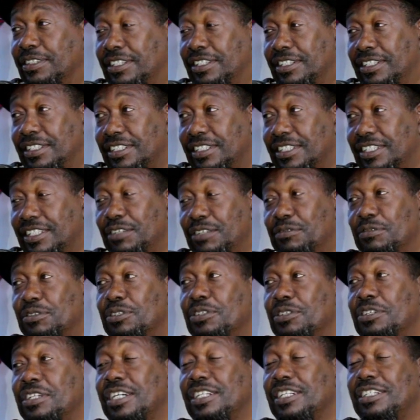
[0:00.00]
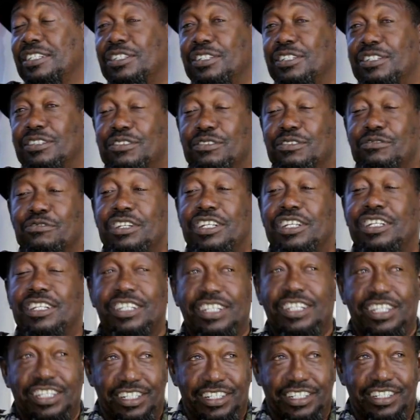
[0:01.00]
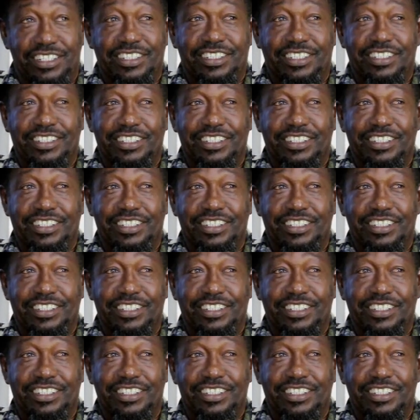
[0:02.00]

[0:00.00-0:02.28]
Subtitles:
You understand? So if you do not retire,